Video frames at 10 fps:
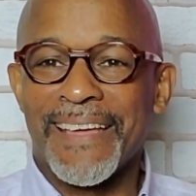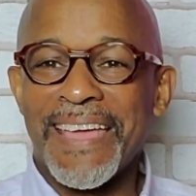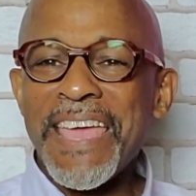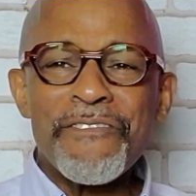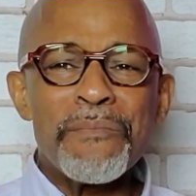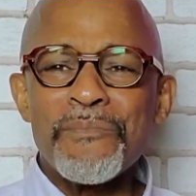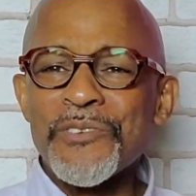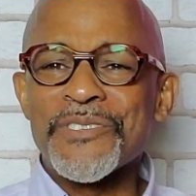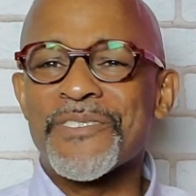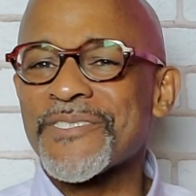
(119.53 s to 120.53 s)
Even
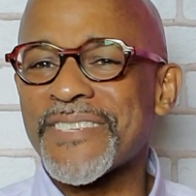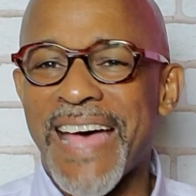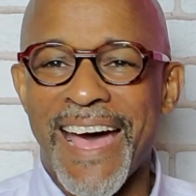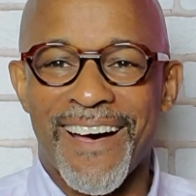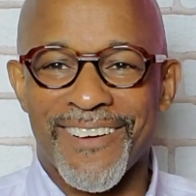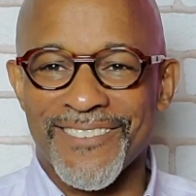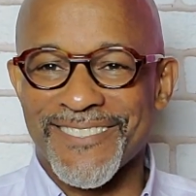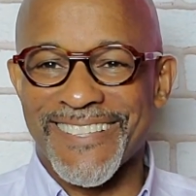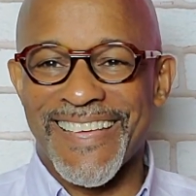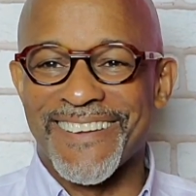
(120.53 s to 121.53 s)
musical
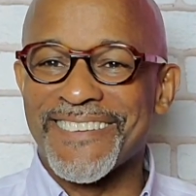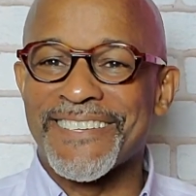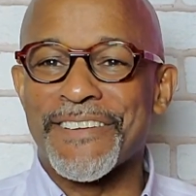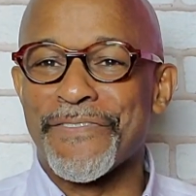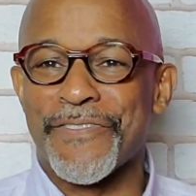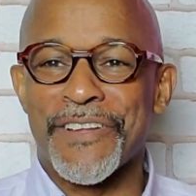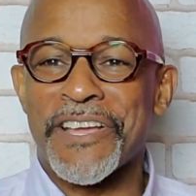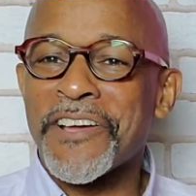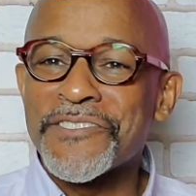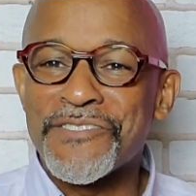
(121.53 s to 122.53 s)
styles that are different.
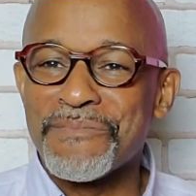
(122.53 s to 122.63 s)
Country